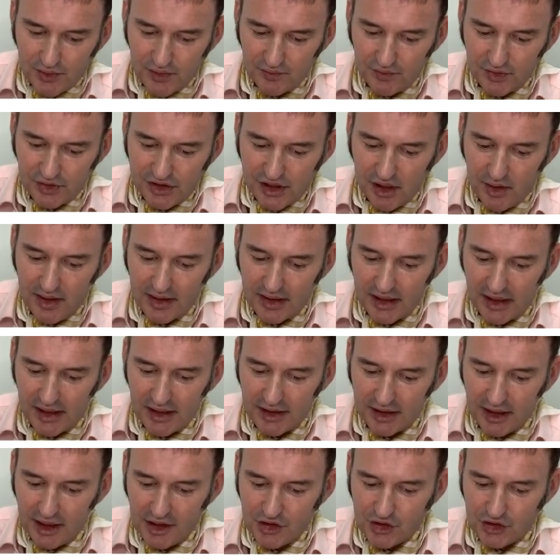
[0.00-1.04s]
of the TOEIC
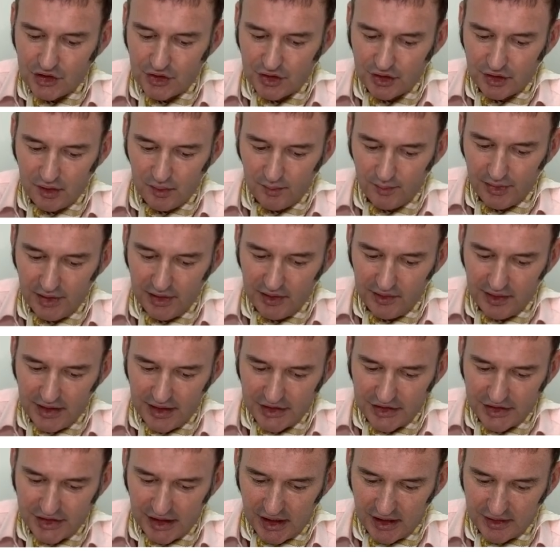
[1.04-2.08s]
allegation to complete their
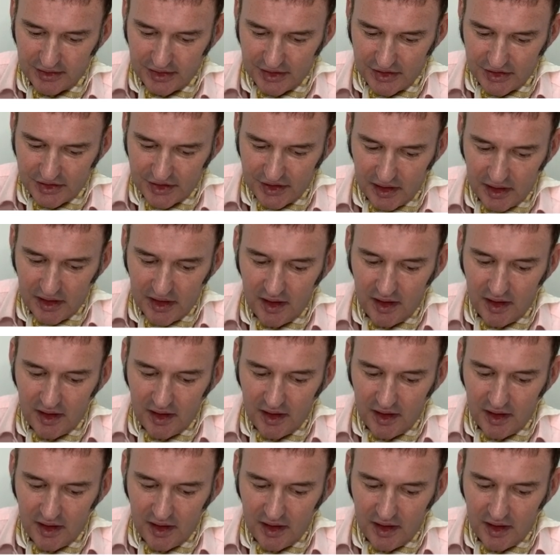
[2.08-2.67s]
studies.